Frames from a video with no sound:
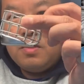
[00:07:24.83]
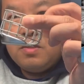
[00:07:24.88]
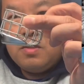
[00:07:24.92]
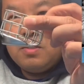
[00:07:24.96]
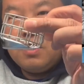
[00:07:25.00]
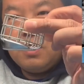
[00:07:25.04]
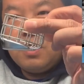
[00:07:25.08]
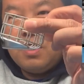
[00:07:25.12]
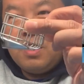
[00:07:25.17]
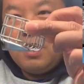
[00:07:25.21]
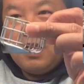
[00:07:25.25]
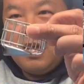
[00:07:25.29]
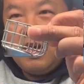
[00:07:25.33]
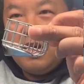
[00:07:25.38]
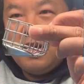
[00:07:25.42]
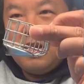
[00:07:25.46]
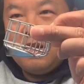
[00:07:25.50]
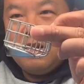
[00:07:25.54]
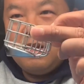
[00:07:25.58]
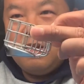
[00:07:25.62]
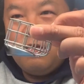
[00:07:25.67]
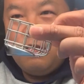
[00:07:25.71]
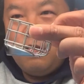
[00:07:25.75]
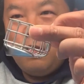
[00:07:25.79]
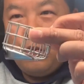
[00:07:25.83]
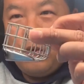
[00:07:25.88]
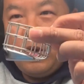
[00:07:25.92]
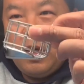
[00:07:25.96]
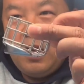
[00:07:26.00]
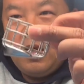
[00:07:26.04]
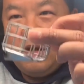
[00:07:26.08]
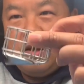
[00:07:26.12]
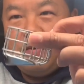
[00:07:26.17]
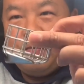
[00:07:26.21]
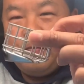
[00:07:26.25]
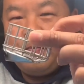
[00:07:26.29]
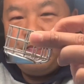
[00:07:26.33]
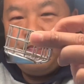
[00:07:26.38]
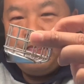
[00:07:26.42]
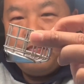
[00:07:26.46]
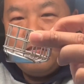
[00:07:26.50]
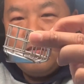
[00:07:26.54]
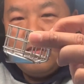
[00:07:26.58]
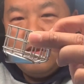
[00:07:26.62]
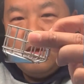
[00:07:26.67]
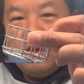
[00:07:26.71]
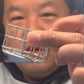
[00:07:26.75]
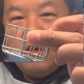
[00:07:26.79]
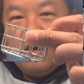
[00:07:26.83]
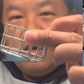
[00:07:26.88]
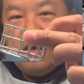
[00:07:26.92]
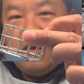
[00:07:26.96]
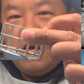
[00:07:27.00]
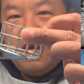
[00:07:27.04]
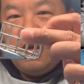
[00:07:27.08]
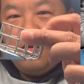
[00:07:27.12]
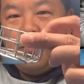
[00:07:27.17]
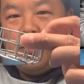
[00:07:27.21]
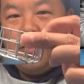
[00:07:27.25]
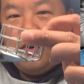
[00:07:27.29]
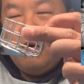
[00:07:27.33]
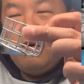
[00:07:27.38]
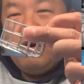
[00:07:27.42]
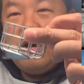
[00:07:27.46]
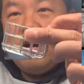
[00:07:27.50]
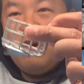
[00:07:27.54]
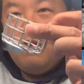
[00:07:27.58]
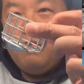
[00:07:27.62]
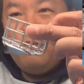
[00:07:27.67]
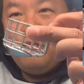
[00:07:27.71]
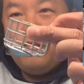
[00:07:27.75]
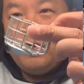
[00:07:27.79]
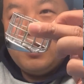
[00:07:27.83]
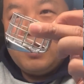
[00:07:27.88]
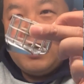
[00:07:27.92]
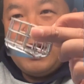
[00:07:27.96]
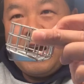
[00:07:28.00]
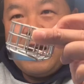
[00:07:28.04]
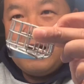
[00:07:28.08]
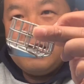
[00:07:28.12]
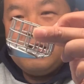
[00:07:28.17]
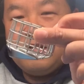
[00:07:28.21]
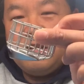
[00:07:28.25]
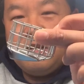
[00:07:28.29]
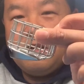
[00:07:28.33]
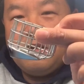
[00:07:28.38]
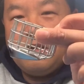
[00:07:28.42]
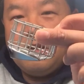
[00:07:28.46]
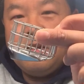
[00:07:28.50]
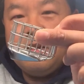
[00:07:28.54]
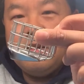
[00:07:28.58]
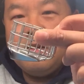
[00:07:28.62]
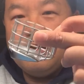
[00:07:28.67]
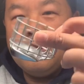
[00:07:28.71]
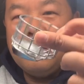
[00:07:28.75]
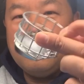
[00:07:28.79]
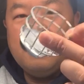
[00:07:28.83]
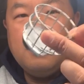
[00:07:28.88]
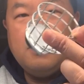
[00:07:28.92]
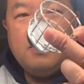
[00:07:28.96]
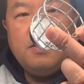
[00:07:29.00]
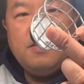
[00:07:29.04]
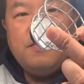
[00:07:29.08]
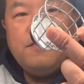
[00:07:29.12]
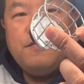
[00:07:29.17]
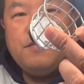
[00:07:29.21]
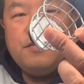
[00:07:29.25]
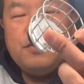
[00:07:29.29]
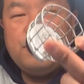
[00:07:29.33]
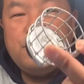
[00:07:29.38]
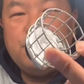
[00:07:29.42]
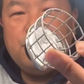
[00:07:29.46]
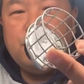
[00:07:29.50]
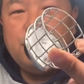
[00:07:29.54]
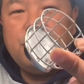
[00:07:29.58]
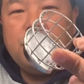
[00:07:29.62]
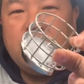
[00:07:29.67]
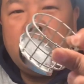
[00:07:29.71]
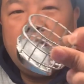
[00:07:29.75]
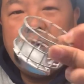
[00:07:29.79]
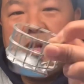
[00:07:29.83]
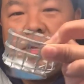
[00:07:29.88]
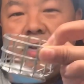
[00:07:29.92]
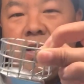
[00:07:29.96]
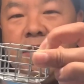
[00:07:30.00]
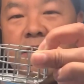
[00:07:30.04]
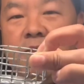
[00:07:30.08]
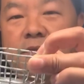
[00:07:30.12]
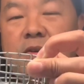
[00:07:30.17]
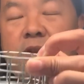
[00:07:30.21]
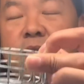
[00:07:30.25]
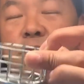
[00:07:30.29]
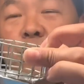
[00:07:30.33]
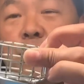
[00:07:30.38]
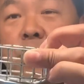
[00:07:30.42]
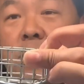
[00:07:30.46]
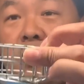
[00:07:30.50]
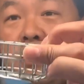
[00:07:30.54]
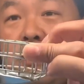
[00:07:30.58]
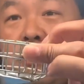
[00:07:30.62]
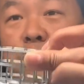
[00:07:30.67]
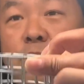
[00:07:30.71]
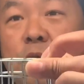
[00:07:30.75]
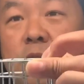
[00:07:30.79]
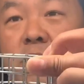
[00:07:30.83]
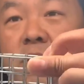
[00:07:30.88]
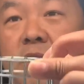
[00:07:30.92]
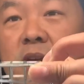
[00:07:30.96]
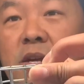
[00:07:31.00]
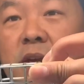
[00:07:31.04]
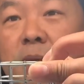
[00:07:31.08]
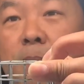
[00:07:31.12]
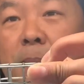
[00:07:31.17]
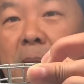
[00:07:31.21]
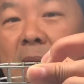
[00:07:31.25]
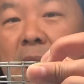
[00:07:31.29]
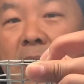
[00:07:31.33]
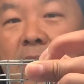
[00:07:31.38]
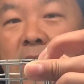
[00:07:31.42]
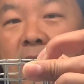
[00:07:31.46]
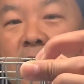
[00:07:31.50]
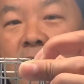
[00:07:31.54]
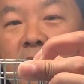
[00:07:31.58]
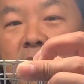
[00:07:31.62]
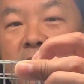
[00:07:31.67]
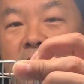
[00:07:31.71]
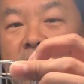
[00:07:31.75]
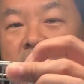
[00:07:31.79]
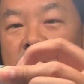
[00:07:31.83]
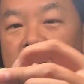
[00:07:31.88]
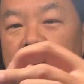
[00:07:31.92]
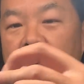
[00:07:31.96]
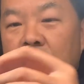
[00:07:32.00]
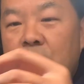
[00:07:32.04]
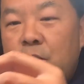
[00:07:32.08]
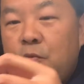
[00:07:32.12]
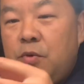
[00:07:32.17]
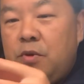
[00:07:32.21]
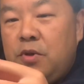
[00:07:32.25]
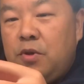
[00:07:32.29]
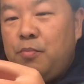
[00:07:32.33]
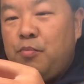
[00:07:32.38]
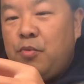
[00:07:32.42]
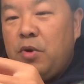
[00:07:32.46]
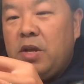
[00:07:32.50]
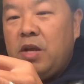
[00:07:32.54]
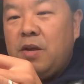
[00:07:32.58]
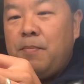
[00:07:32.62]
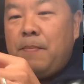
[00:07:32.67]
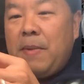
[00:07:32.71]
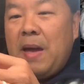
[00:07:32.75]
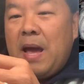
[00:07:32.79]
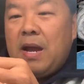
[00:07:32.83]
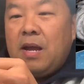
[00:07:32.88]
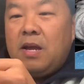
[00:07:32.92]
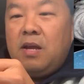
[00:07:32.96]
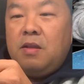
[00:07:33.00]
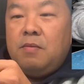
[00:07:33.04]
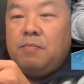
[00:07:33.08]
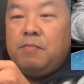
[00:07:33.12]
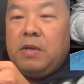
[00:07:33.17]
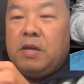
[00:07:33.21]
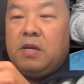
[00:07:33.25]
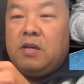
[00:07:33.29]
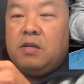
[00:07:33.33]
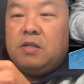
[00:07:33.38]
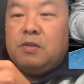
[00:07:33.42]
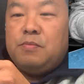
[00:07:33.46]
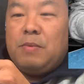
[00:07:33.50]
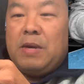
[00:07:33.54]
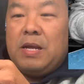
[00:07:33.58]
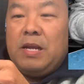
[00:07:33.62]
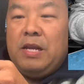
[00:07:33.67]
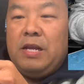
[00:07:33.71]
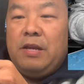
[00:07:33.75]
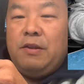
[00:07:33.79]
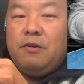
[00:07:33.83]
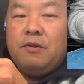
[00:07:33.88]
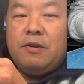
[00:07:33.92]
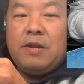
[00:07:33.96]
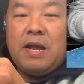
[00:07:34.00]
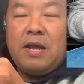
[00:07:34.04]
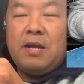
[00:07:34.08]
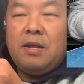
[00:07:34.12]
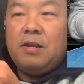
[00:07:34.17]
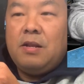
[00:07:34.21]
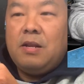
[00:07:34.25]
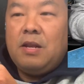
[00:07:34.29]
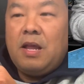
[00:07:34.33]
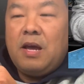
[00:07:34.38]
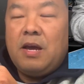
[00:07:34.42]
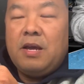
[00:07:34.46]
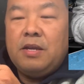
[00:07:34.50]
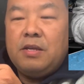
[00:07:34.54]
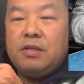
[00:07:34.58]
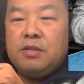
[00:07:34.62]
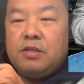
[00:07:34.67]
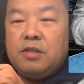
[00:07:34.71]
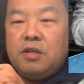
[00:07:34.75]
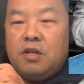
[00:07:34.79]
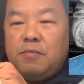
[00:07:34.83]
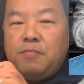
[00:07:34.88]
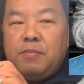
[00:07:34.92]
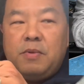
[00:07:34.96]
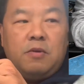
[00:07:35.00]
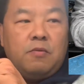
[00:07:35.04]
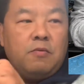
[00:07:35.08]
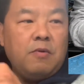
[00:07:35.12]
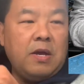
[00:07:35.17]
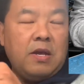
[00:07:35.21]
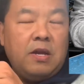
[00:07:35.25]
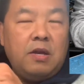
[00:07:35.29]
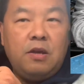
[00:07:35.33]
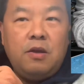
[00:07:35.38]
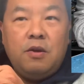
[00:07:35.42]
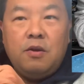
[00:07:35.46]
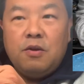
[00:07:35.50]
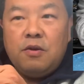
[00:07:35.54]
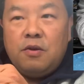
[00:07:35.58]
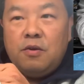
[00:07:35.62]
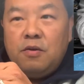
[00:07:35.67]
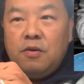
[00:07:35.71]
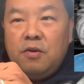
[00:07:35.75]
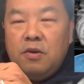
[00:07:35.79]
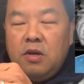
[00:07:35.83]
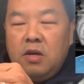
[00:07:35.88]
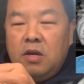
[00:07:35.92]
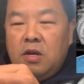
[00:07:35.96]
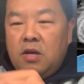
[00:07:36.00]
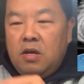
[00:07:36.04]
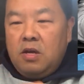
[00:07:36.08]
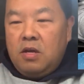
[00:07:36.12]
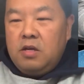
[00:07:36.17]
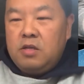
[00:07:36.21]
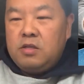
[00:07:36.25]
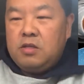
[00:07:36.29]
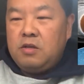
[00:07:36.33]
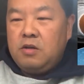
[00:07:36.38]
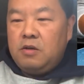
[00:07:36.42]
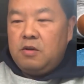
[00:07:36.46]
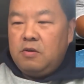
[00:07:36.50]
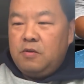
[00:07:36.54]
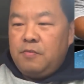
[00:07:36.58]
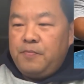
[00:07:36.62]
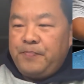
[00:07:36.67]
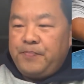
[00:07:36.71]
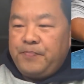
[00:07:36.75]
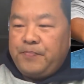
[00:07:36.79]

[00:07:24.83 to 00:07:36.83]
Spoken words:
the lead weight, it will help with casting for sure. And even when you're reeling it back in, when you bring it back in, because my leader line is going to be right here, so